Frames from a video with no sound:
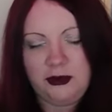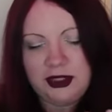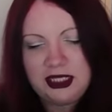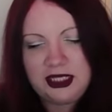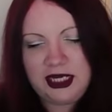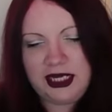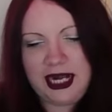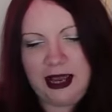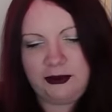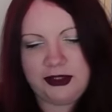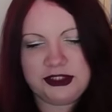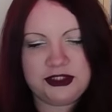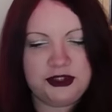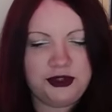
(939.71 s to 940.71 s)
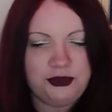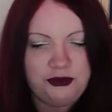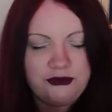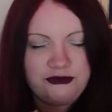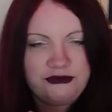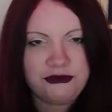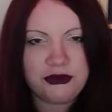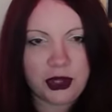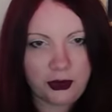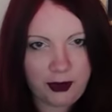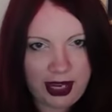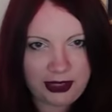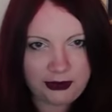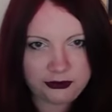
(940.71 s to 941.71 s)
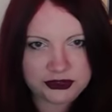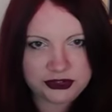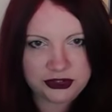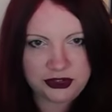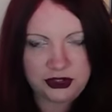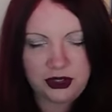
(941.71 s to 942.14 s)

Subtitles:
We can allow it to flow out